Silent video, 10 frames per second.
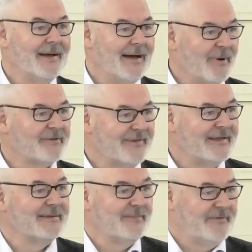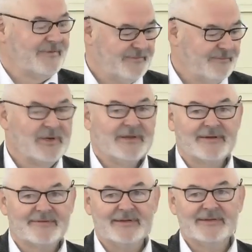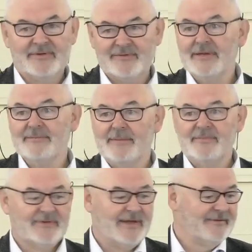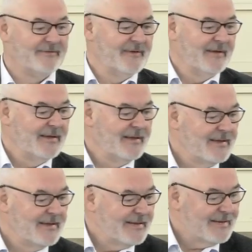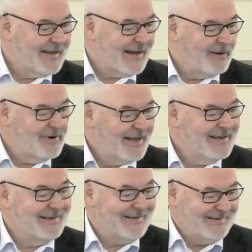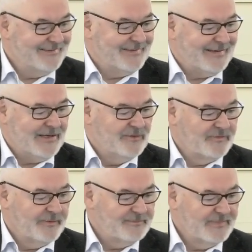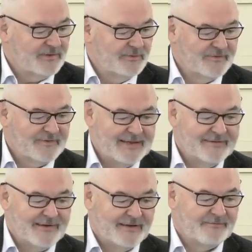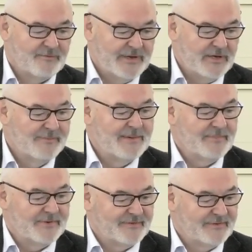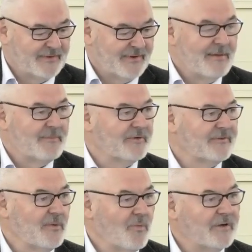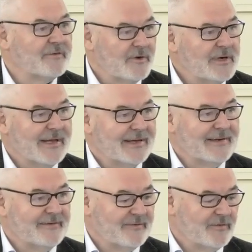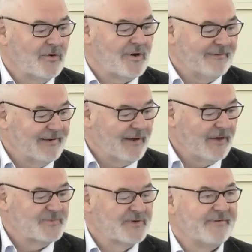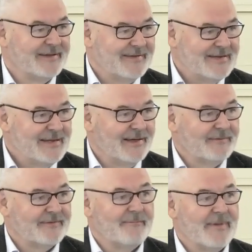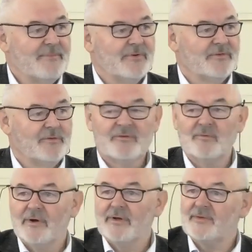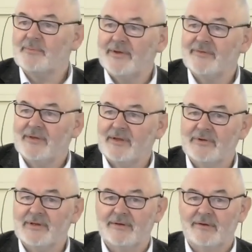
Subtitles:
about sentiments, political sentiments in the member states. How likely is the EU to admit new states as full EU members? Because there was early, at least, talk of enlargement fatigue, and some members also were expressing critical